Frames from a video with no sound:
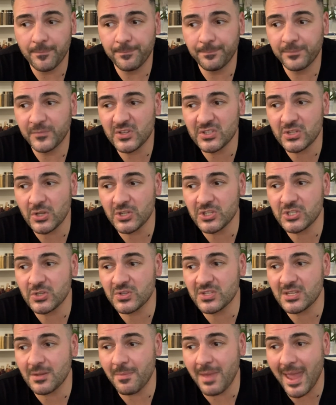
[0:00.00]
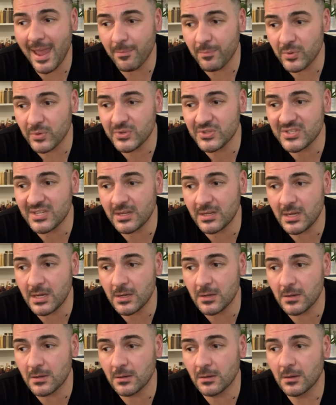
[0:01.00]
There's also some ambers in
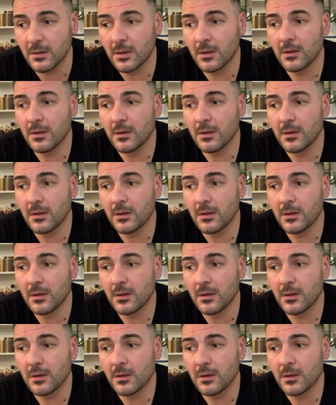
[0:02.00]
here.